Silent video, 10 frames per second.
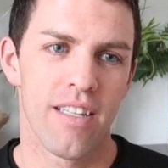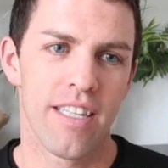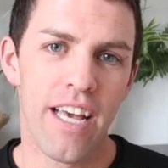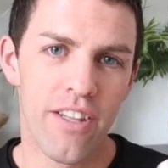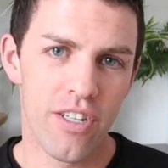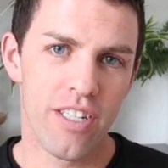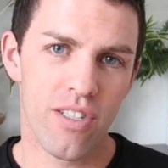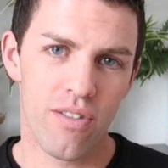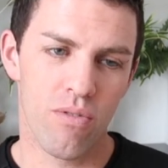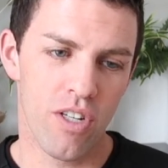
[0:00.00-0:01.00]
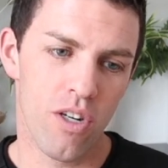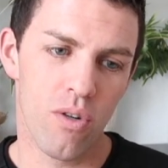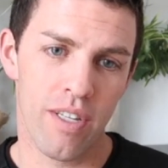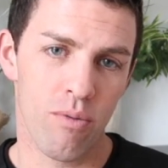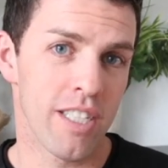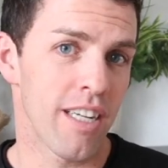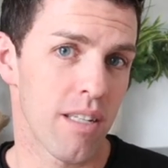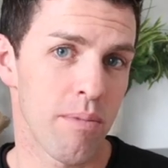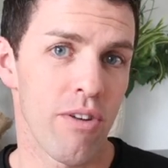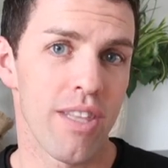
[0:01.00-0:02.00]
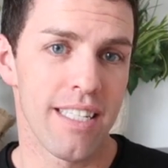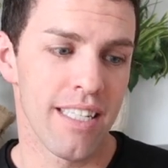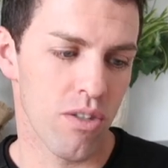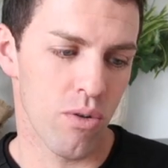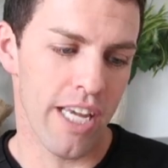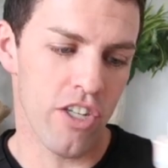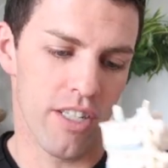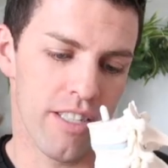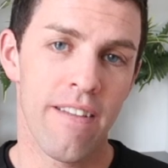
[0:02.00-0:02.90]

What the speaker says: The other is, that we talked about with the dislocation,